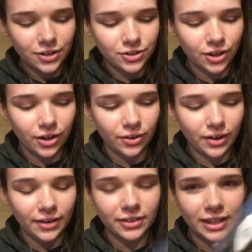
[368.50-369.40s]
So
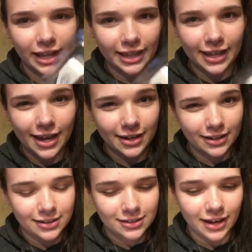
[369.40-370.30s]
I really like that.
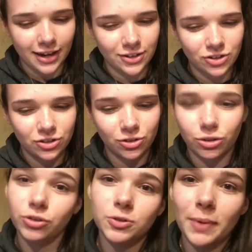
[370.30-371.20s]
It's kind of just too
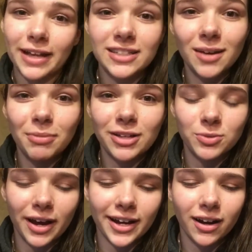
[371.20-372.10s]
cute to pass up. That's
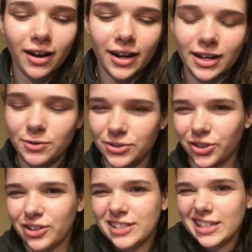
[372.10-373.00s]
why I got it, and it was
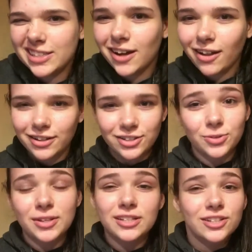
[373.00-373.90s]
only $6,
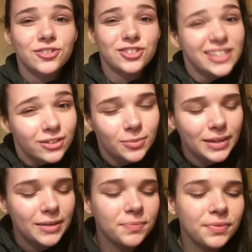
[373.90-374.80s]
so it wasn't a huge deal to
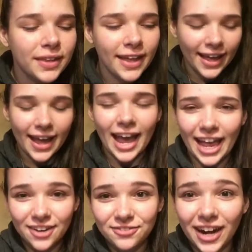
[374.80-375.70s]
me.
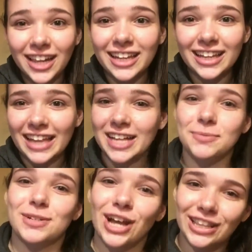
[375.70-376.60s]
And finally,
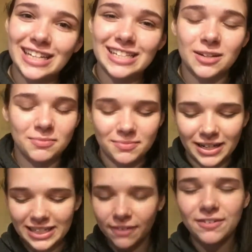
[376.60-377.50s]
last but not least, my
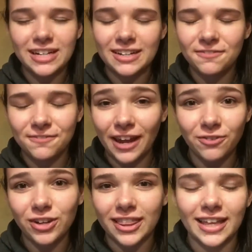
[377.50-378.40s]
definite
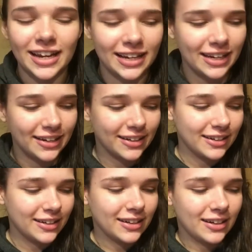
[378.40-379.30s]
favorite thing in here,